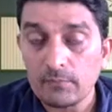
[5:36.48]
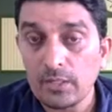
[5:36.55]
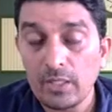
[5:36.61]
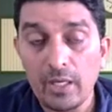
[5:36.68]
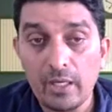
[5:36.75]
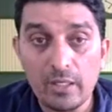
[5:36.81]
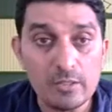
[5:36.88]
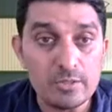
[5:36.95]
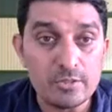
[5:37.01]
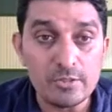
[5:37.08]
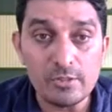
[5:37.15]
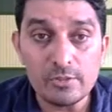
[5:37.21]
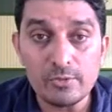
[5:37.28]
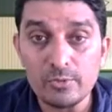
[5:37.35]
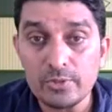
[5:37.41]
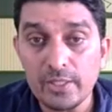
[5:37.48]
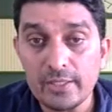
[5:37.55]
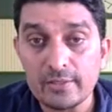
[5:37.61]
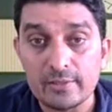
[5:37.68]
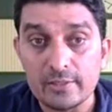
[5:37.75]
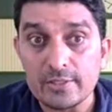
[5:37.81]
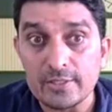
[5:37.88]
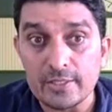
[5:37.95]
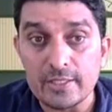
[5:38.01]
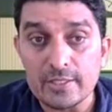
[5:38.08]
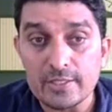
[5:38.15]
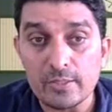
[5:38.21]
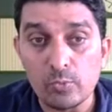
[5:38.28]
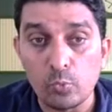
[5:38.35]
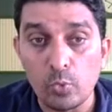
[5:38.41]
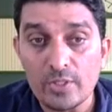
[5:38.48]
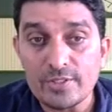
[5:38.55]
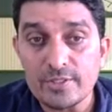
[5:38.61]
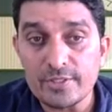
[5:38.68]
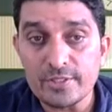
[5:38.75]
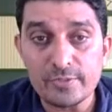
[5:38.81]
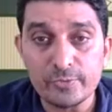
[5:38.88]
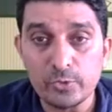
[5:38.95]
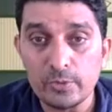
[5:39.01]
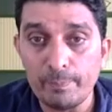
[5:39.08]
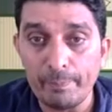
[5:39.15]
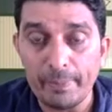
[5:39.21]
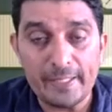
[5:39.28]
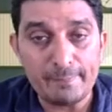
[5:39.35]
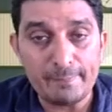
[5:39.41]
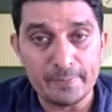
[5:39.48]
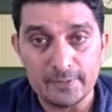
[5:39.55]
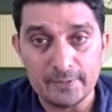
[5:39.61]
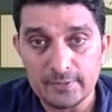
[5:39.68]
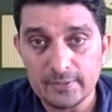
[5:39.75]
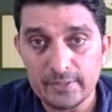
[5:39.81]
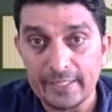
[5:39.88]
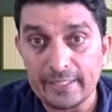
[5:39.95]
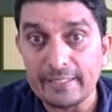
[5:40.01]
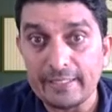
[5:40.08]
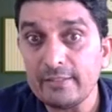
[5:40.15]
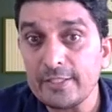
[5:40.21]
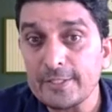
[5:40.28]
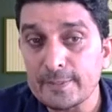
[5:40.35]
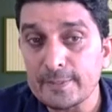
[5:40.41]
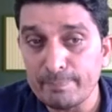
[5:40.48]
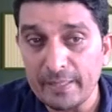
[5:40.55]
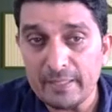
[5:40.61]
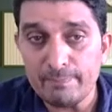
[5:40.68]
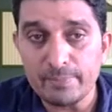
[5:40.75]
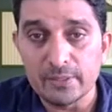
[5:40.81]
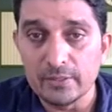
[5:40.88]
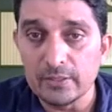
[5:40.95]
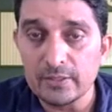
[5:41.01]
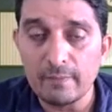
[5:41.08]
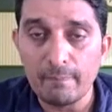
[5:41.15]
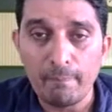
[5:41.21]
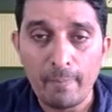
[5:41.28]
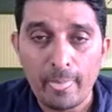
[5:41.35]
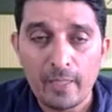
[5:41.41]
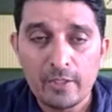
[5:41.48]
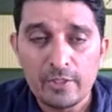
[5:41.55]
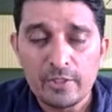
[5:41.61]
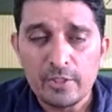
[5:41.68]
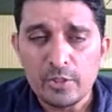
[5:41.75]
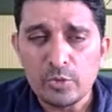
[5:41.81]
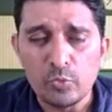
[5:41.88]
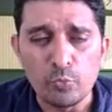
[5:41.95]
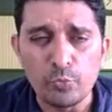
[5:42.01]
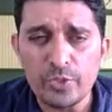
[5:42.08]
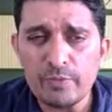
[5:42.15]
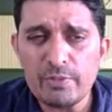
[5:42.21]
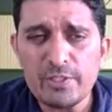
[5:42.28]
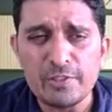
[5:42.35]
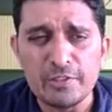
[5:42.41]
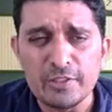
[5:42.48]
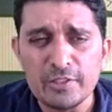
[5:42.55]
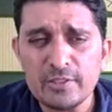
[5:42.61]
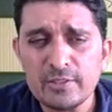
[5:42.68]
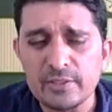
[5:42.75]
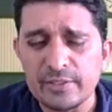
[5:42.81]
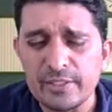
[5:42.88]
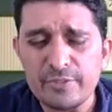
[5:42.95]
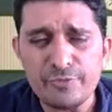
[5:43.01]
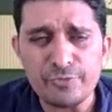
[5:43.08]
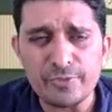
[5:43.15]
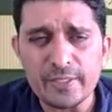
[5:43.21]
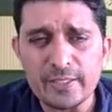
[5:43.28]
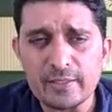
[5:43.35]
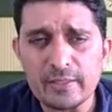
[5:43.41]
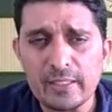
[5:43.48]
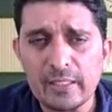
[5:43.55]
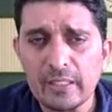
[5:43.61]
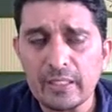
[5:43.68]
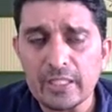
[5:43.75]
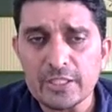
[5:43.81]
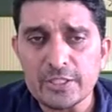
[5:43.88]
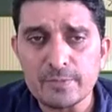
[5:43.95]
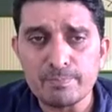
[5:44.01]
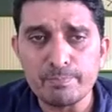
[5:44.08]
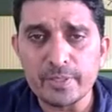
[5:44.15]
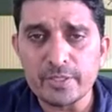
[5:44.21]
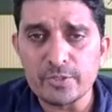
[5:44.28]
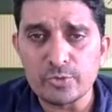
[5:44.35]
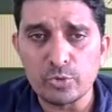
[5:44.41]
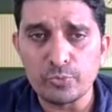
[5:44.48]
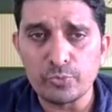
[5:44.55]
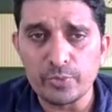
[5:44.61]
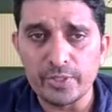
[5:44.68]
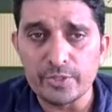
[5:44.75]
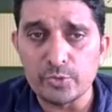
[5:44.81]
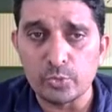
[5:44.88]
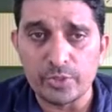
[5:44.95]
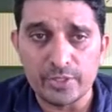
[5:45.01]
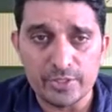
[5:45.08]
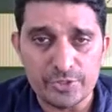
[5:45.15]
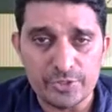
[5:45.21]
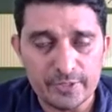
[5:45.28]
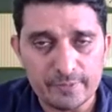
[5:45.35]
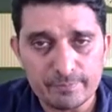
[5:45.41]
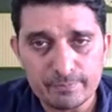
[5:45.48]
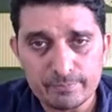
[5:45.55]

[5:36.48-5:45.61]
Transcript: I have told you that this is a wonderful paper. In this paper, we will learn different aspects of education.